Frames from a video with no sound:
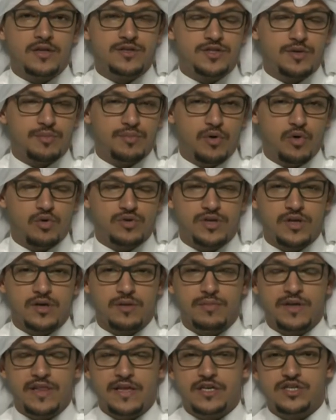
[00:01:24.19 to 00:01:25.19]
supporting
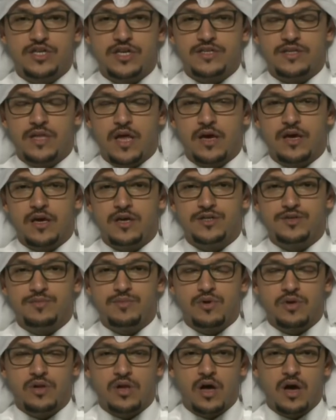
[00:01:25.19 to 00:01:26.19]
militias like
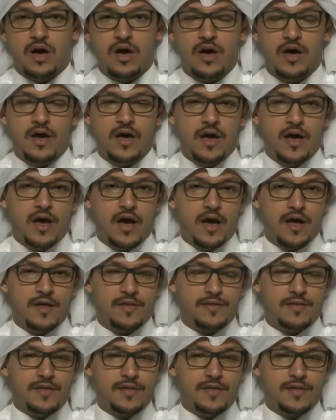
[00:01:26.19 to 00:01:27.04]
Hezbollah and